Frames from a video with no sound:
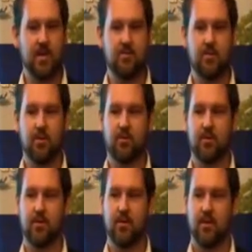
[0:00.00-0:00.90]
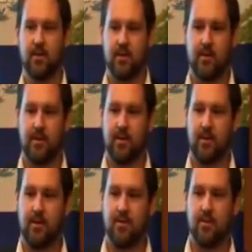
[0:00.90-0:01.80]
management tools
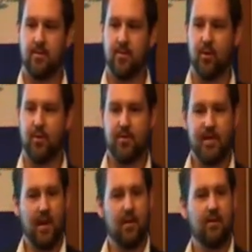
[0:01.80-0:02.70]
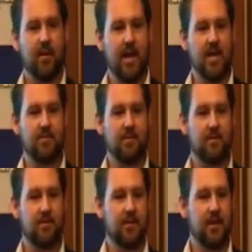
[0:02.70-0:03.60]
to improve stakeholder engagement.
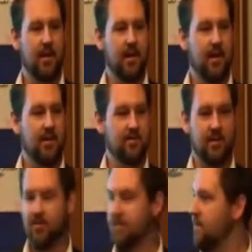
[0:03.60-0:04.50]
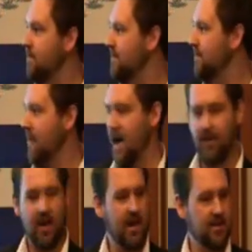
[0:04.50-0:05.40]
This was a part
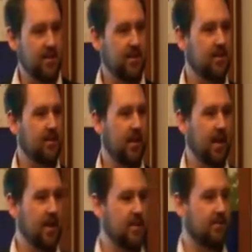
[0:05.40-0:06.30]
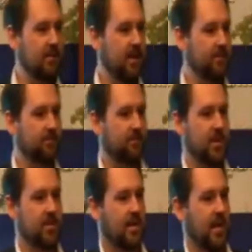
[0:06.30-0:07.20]
of a larger
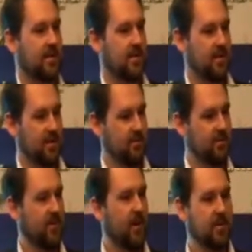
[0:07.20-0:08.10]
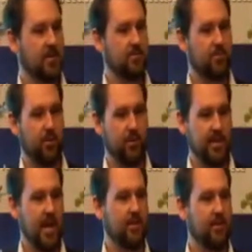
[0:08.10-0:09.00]
presentation, and this was focusing
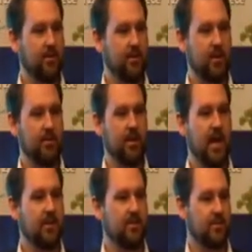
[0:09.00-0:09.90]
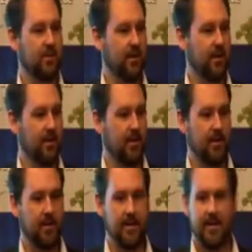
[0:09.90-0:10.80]
purely down on the communication side.
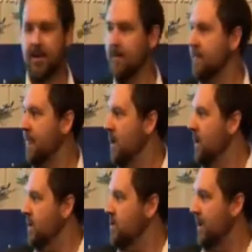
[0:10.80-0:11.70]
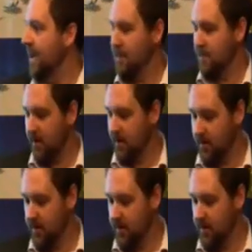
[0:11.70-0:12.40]
So I came